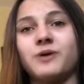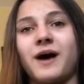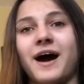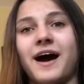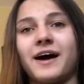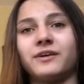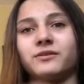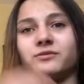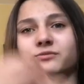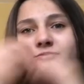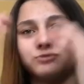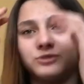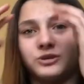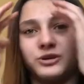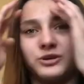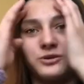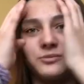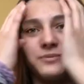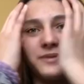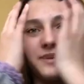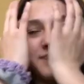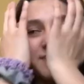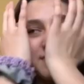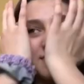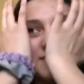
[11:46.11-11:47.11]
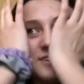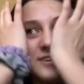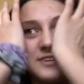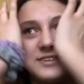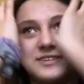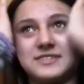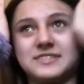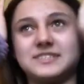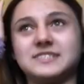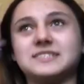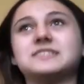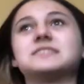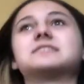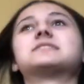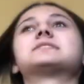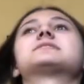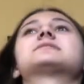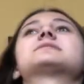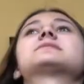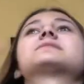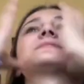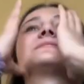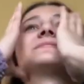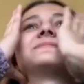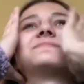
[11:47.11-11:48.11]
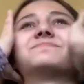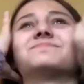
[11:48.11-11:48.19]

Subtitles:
I don't know, because